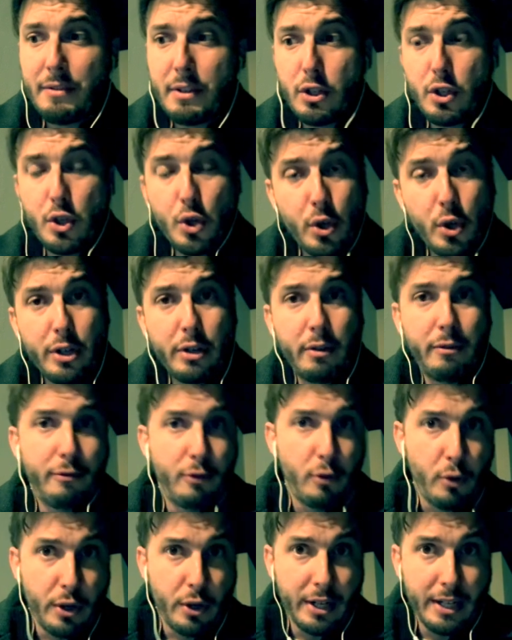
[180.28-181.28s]
journal
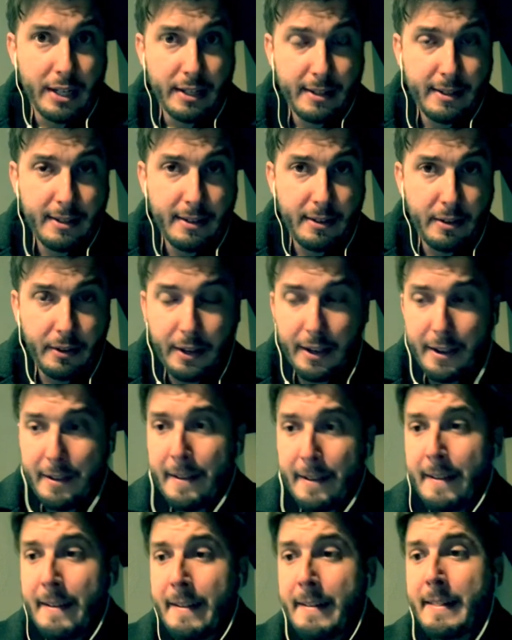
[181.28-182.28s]
for it, okay?
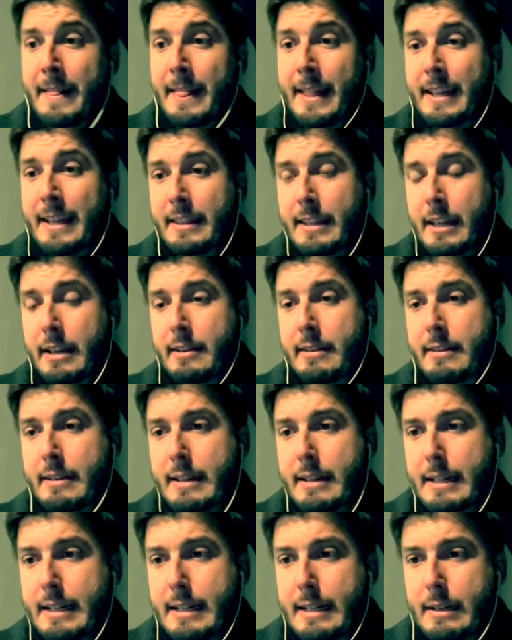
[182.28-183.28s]
And then
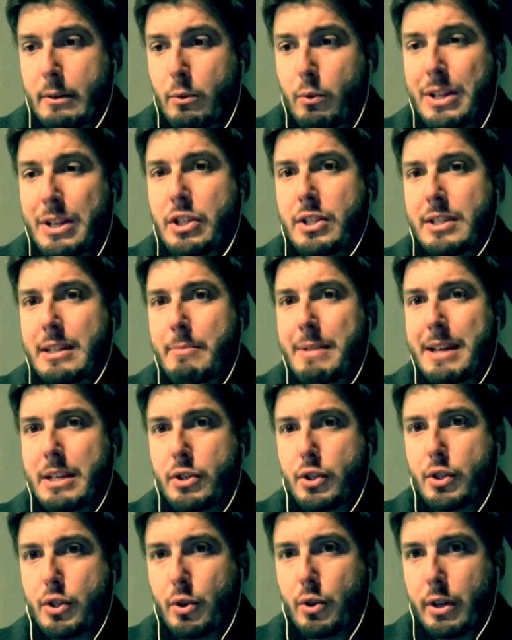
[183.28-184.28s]
which is the best
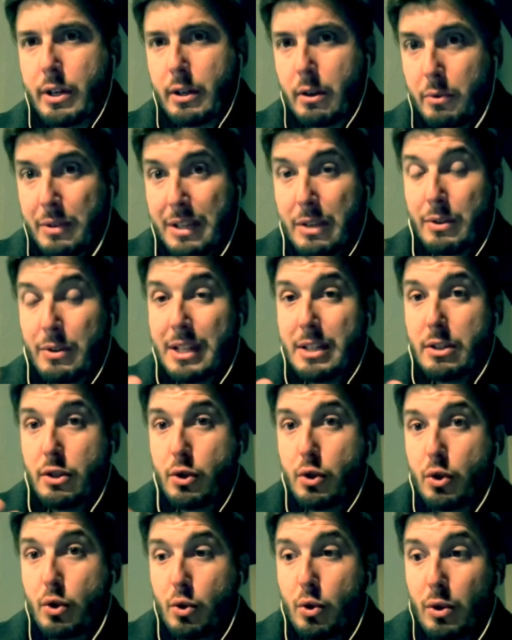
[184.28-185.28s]
journal? You need
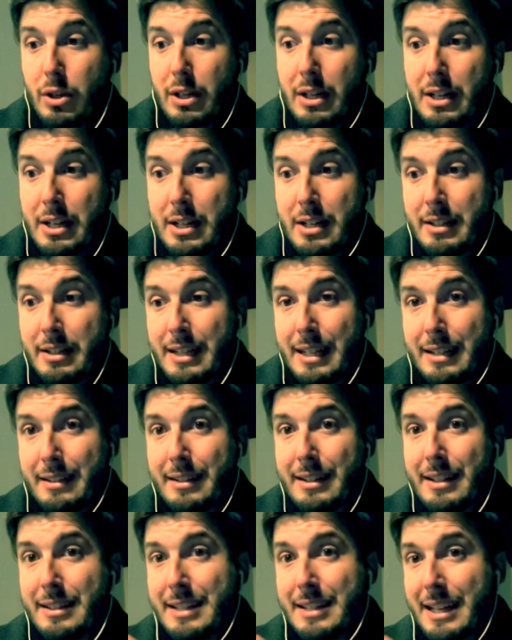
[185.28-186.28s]
to learn that the
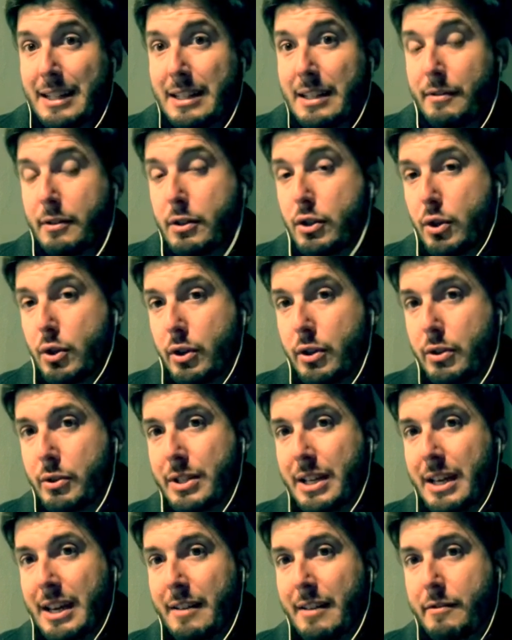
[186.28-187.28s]
scientific journals, they
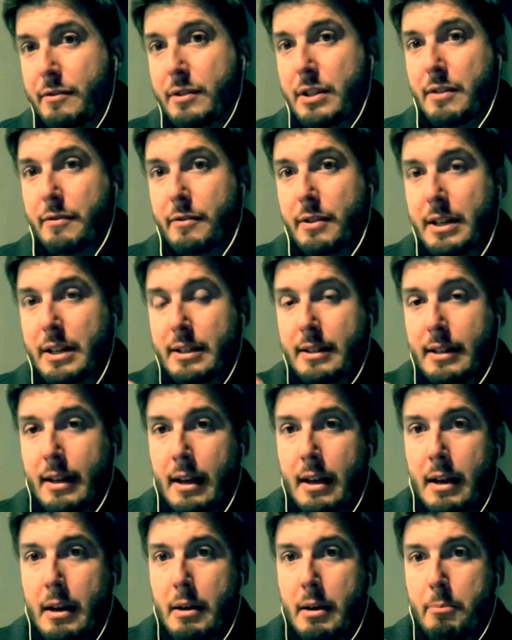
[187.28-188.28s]
have different
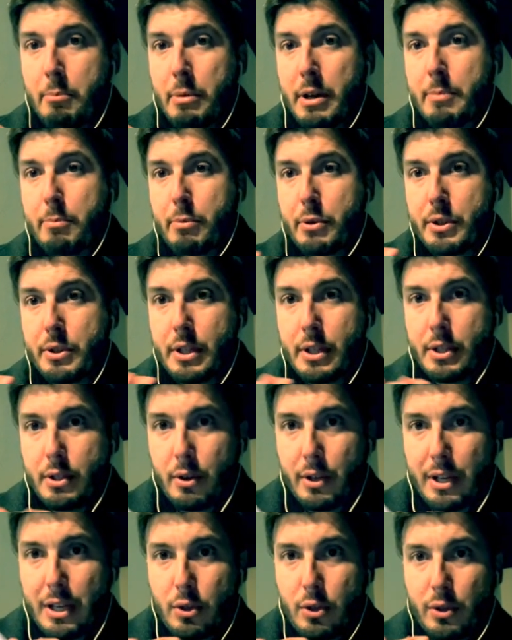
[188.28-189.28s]
purposes,
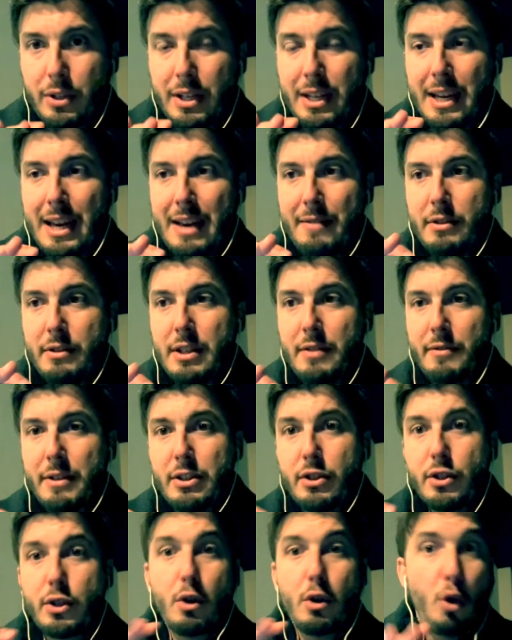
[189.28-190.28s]
okay? So they have different
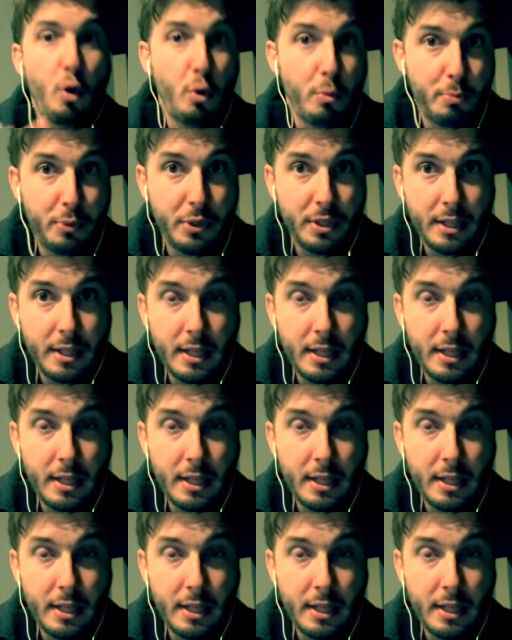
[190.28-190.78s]
scopes.